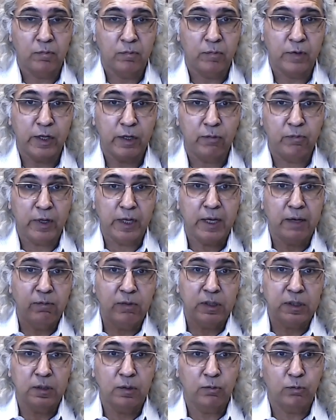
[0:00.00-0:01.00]

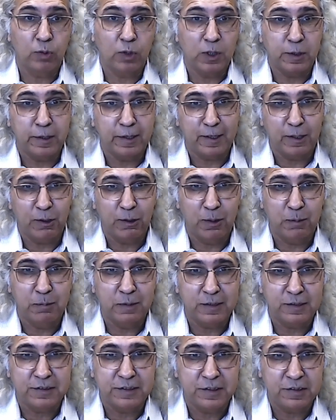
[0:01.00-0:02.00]
wherever the world
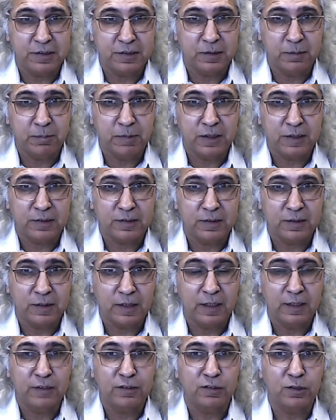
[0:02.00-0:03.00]
economic system is, right?